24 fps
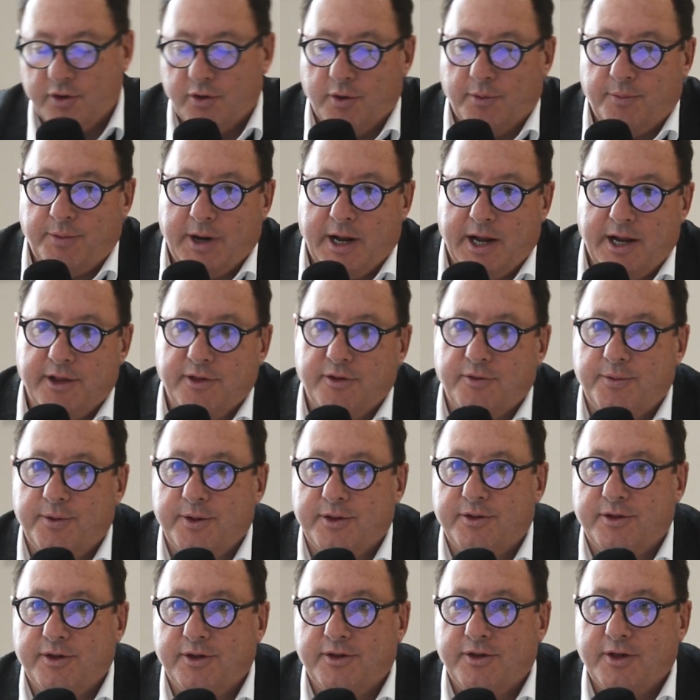appliance
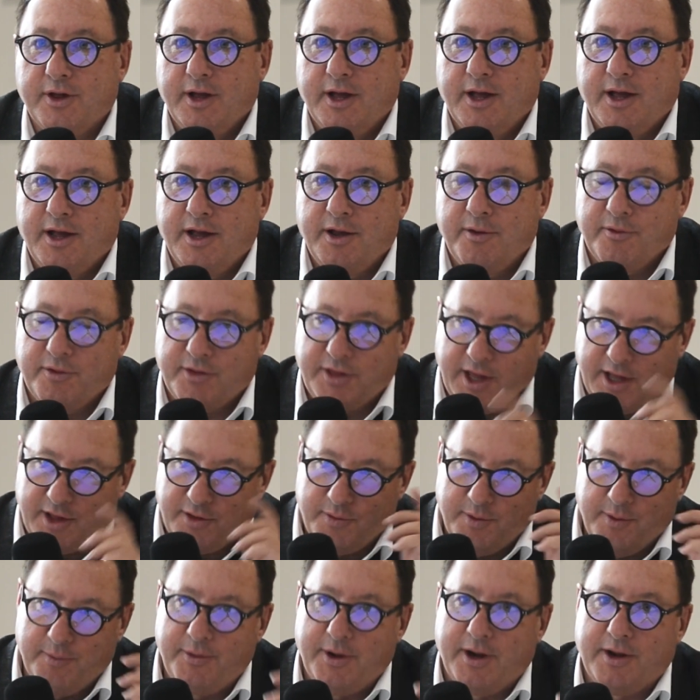business, it takes
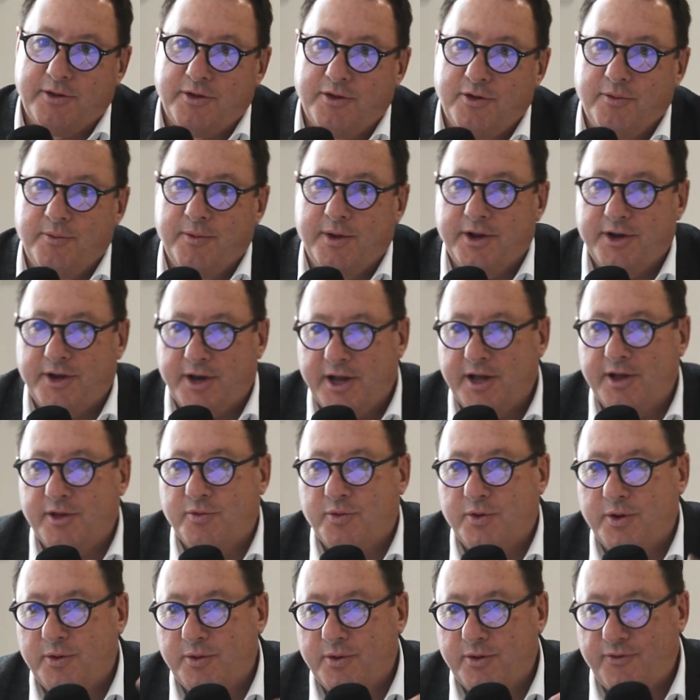me back to my days
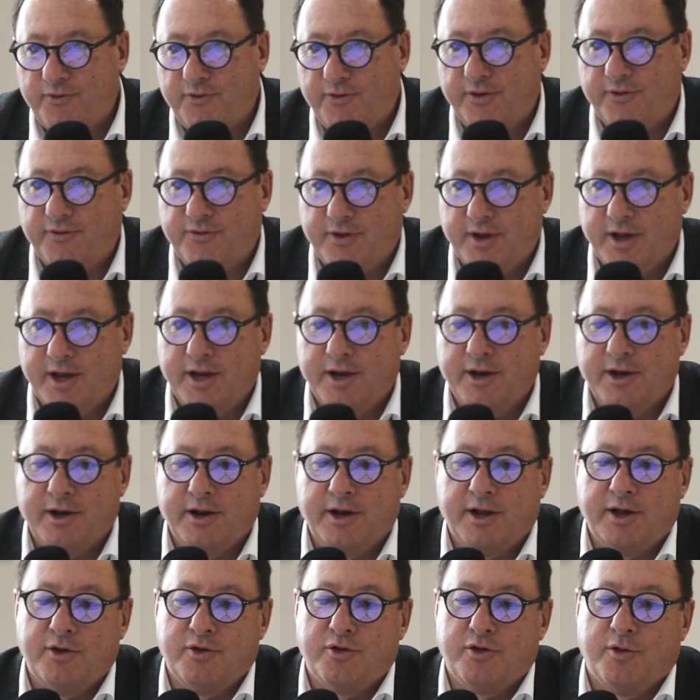when I was 15 and I
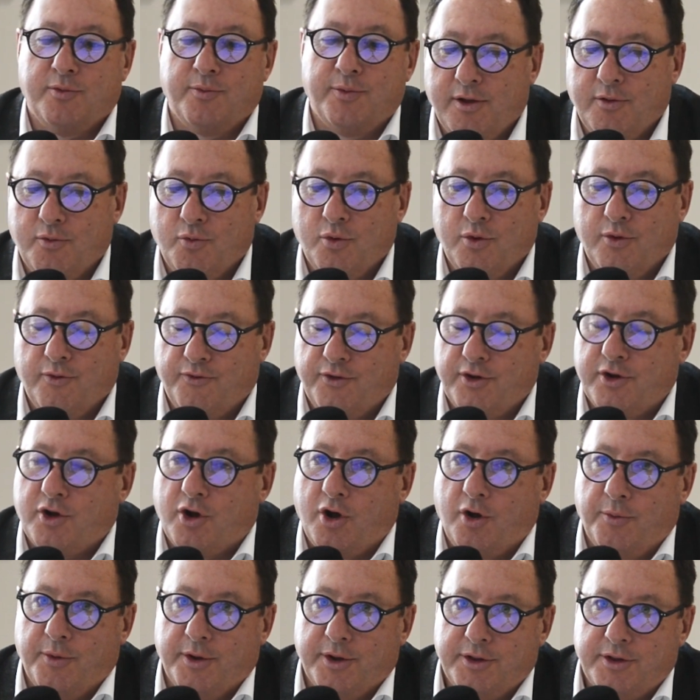used to work for
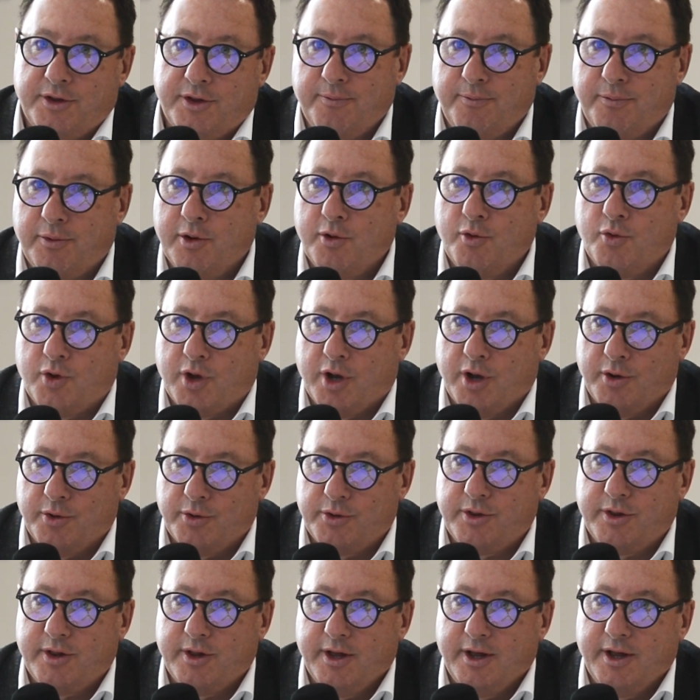Commerce, Blue
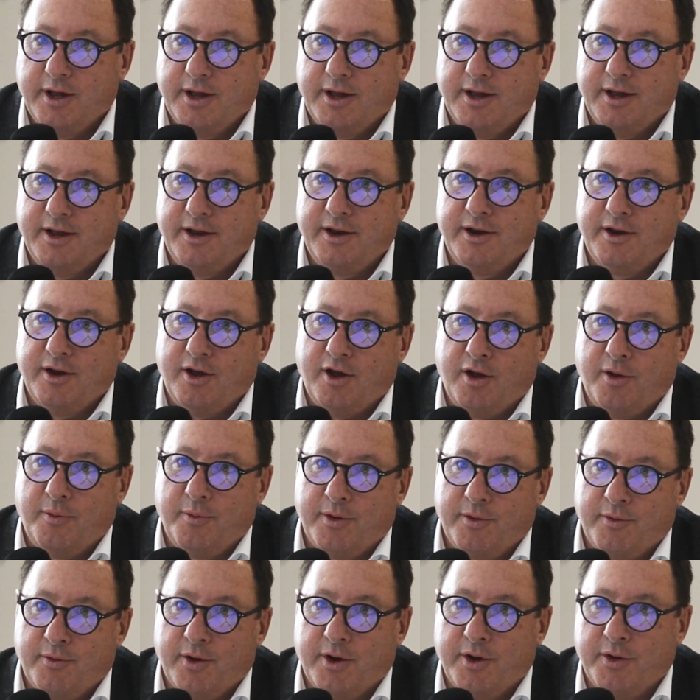Coat in
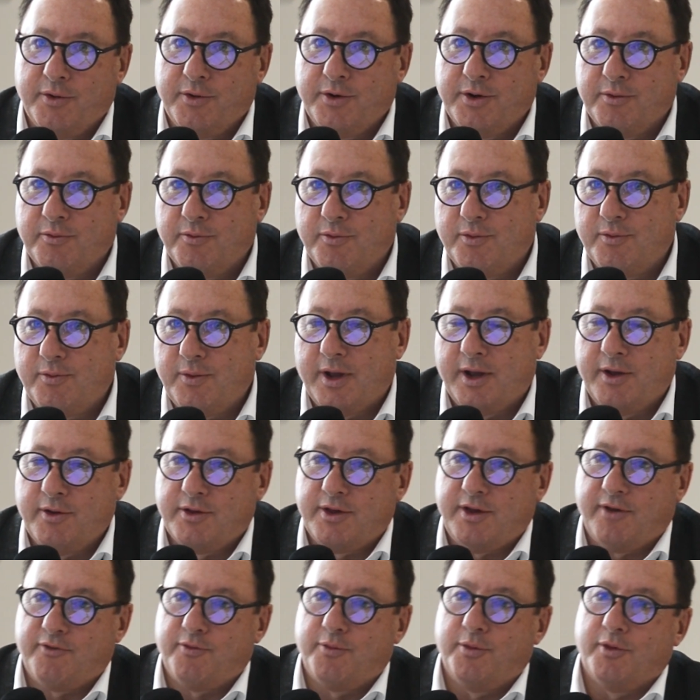Armley Road. And I used
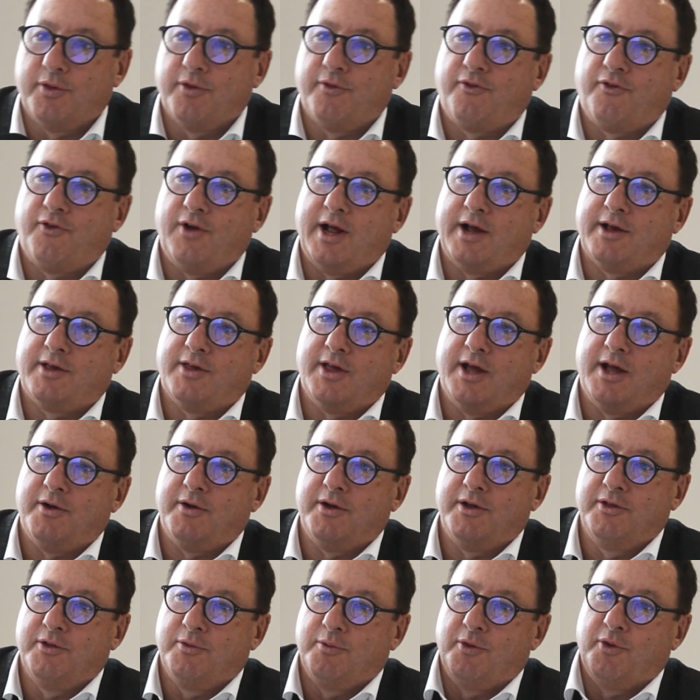to have the flags out
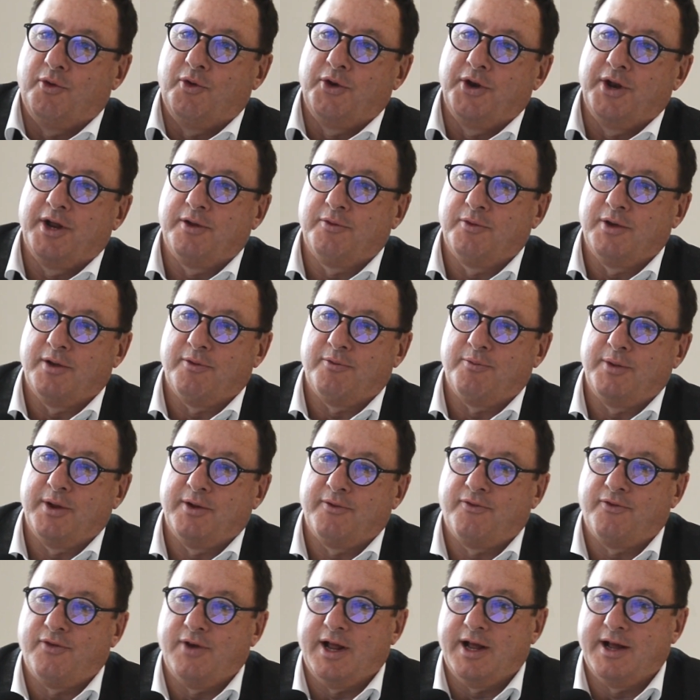in the morning, big
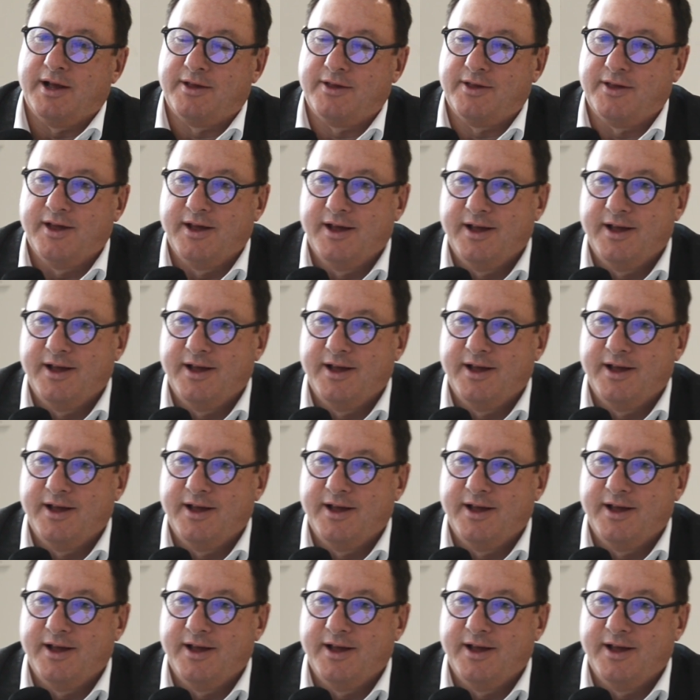flags.